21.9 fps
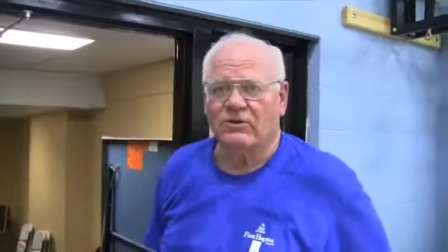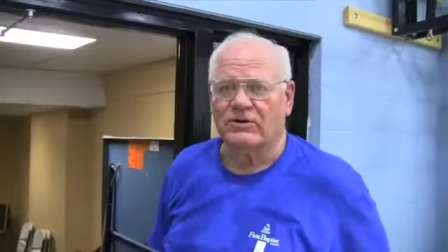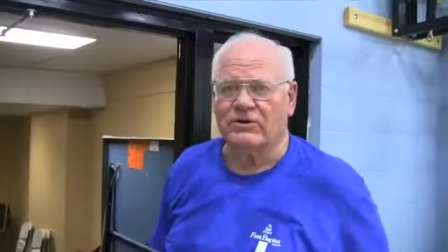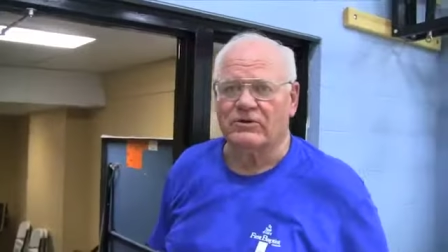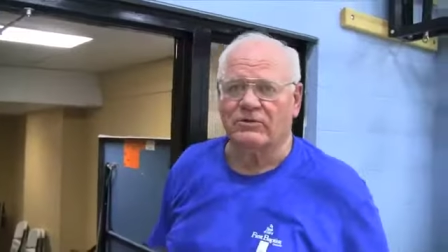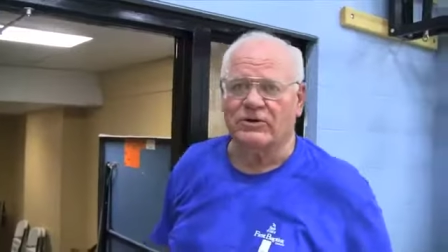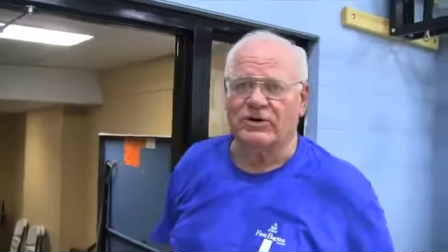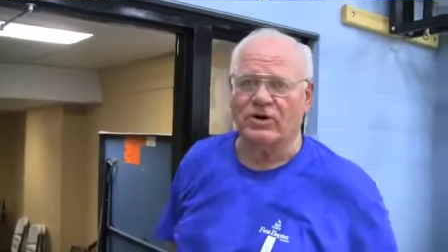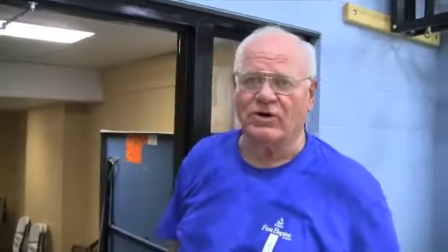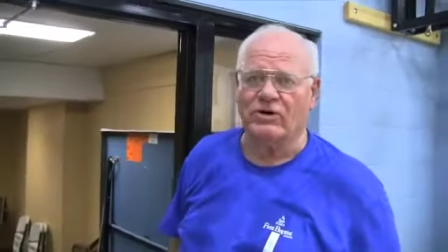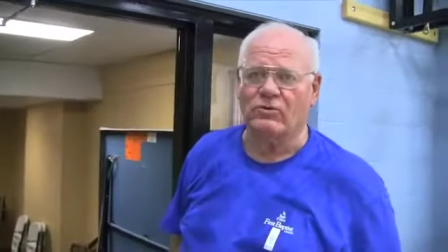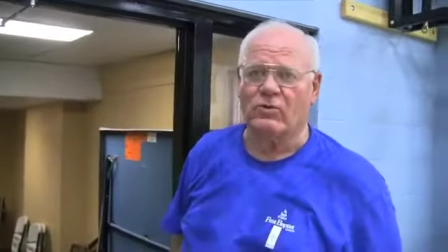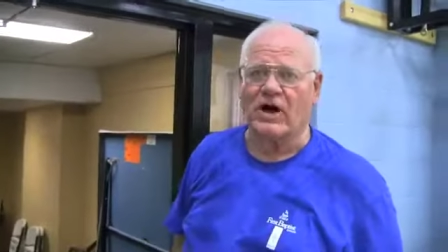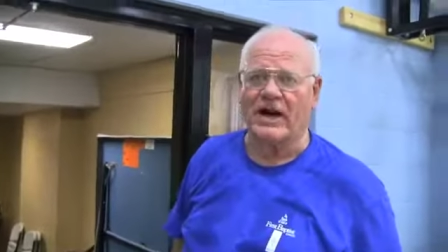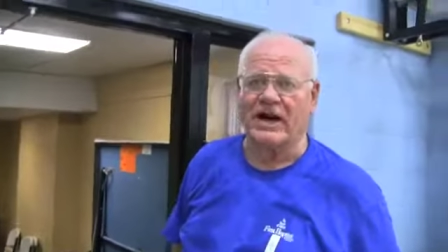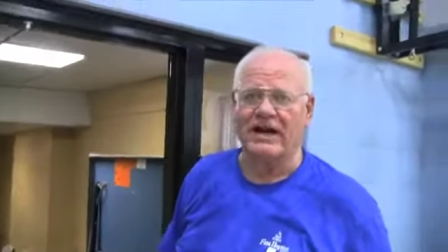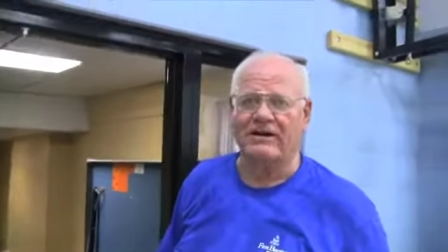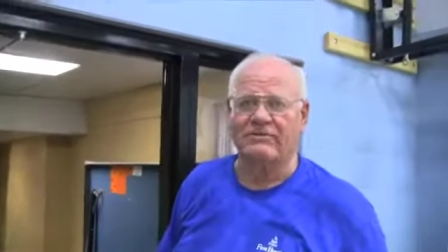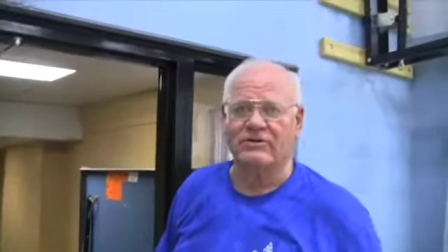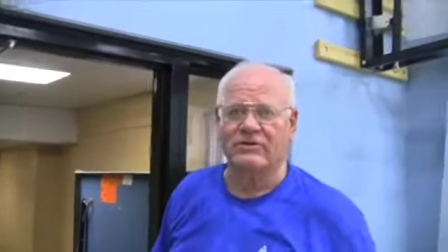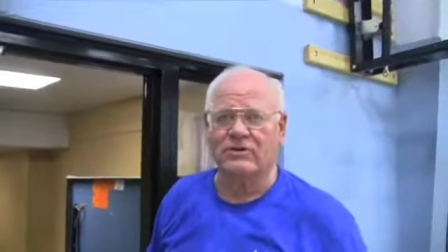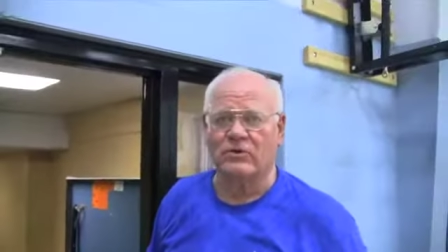We're doing
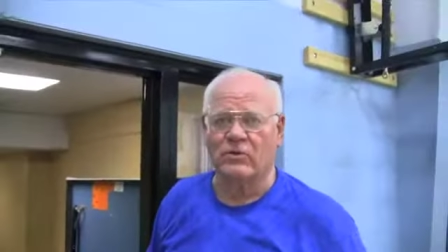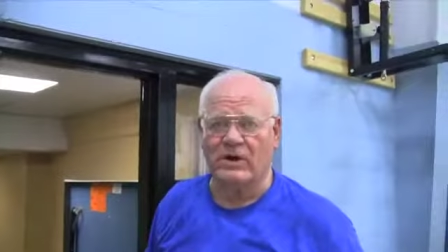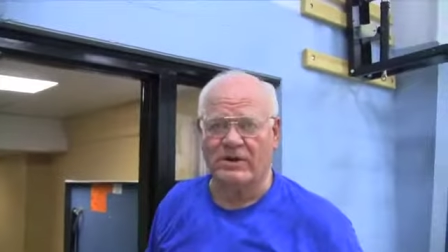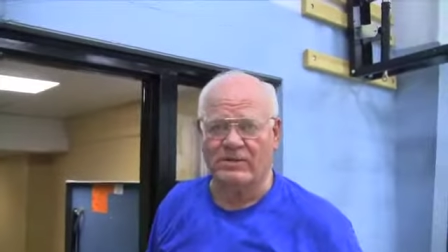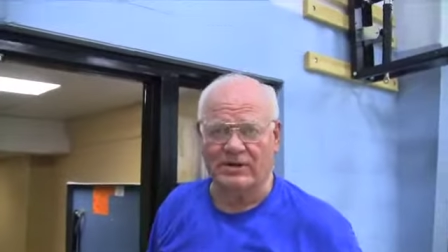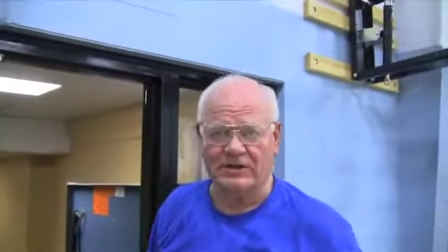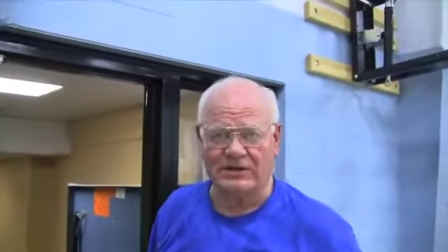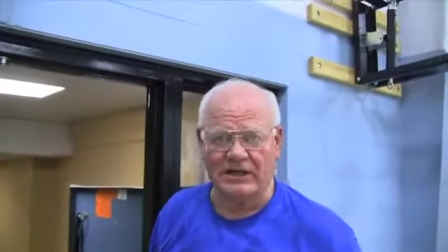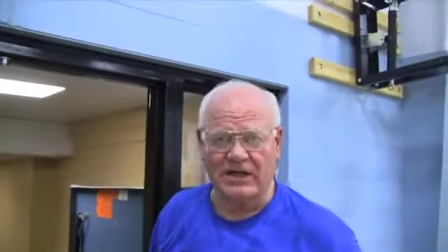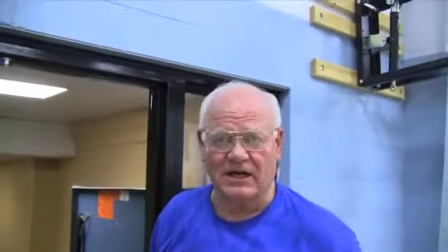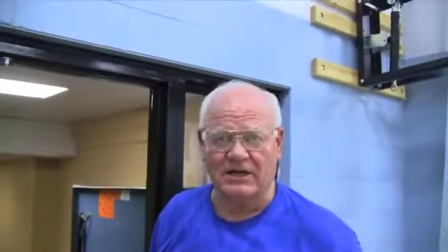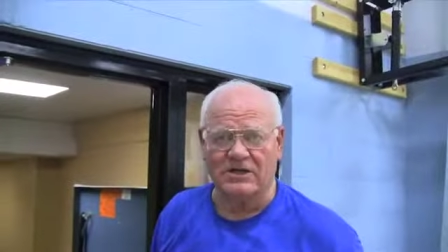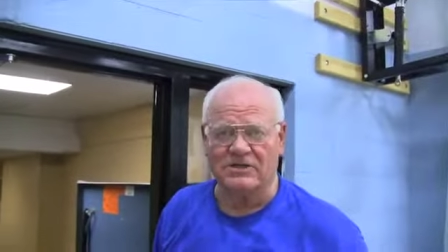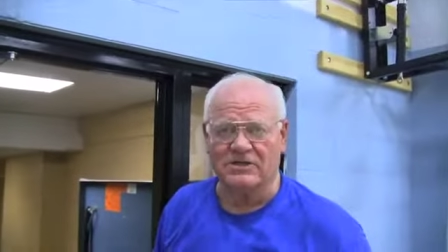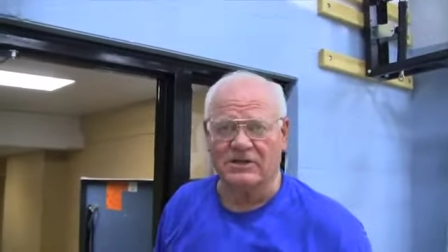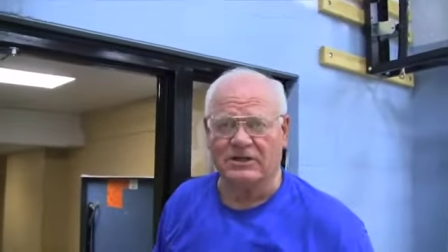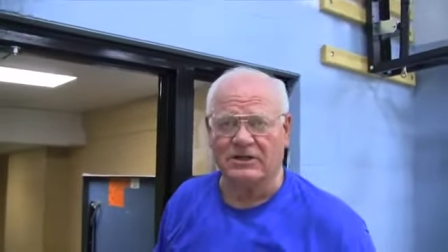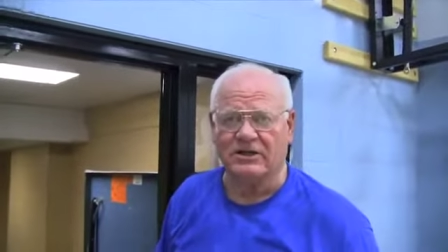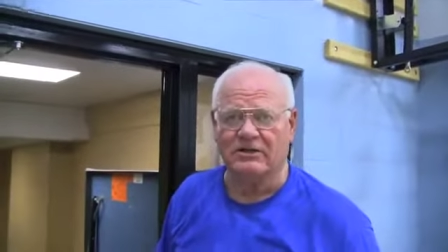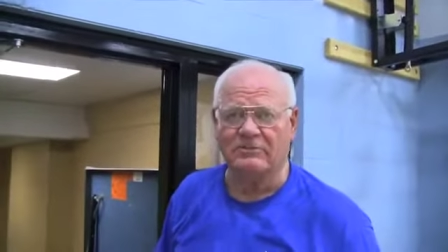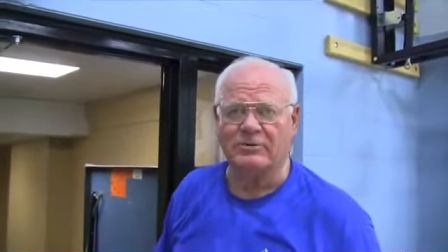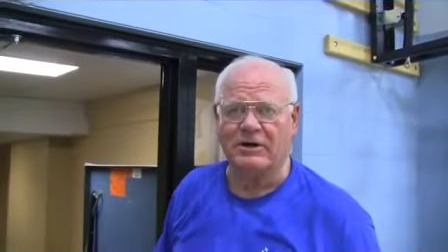whatever the women tell us
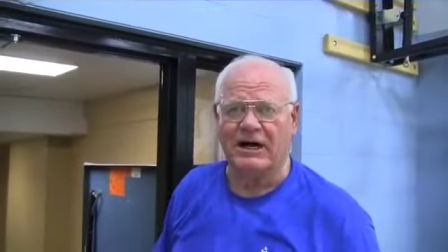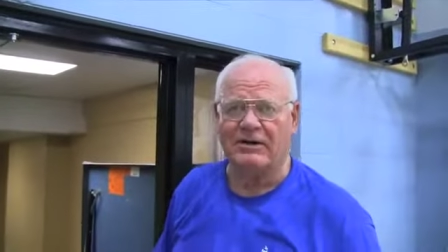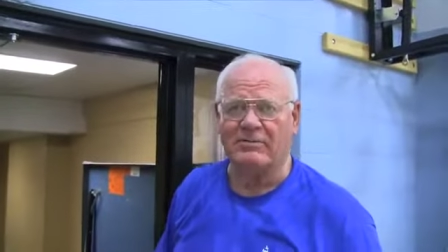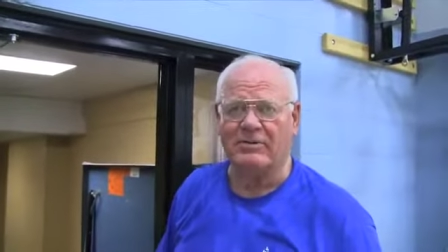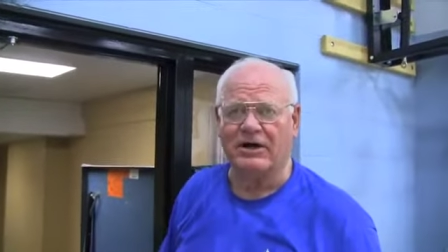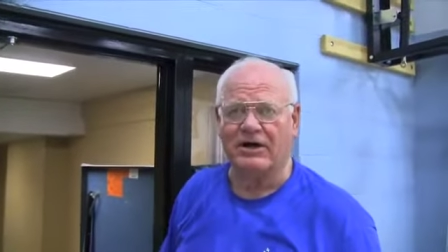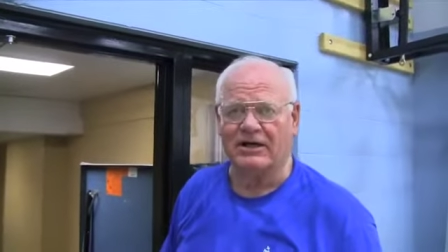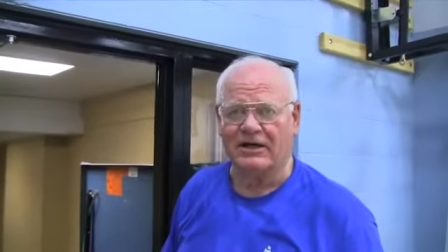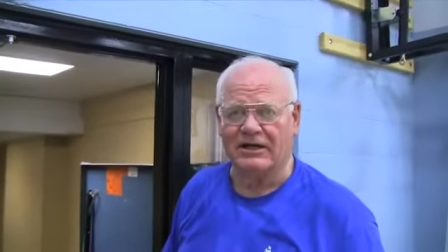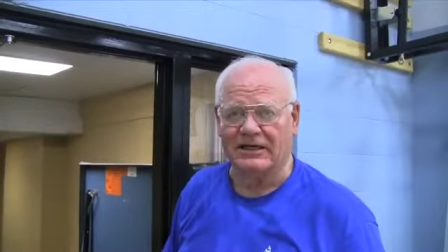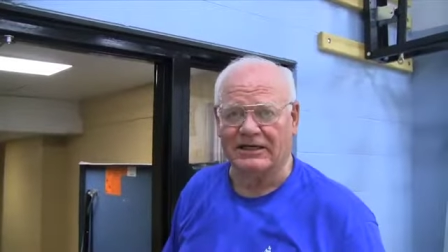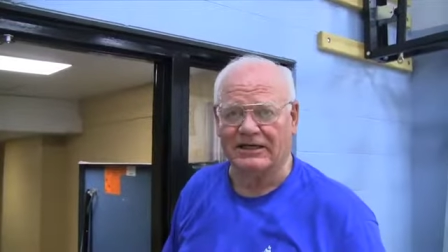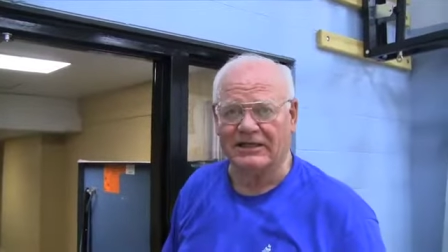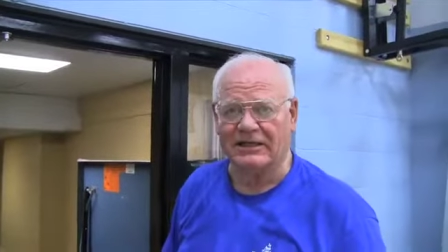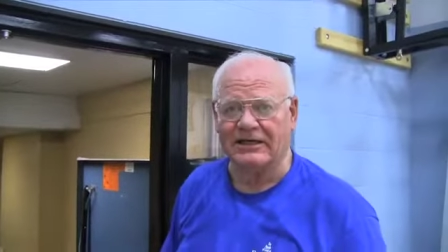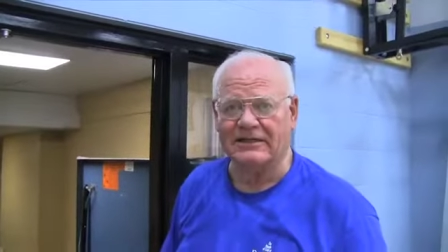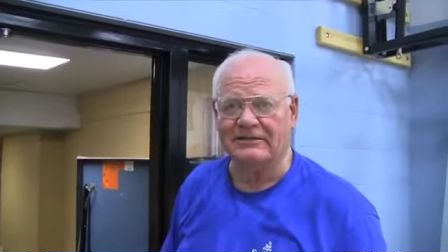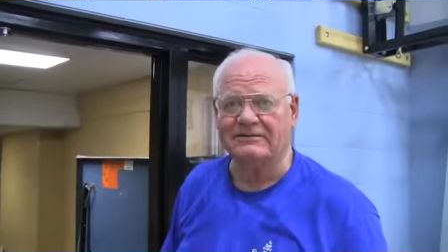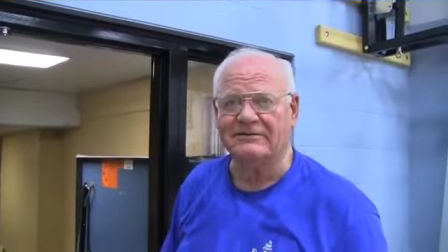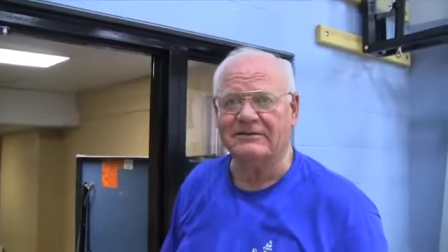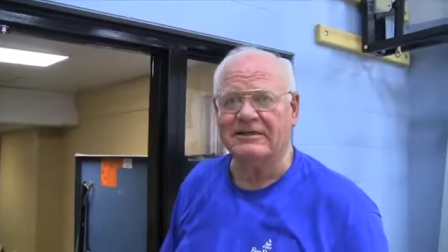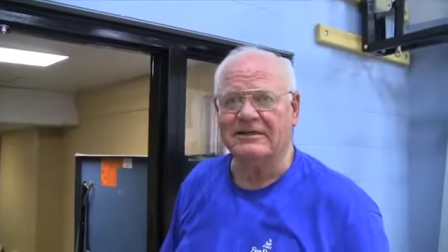to do, primarily, you
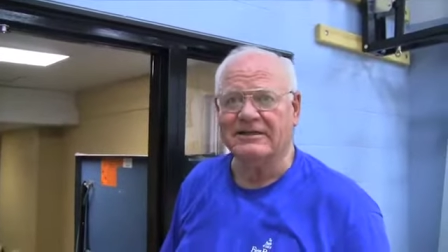know.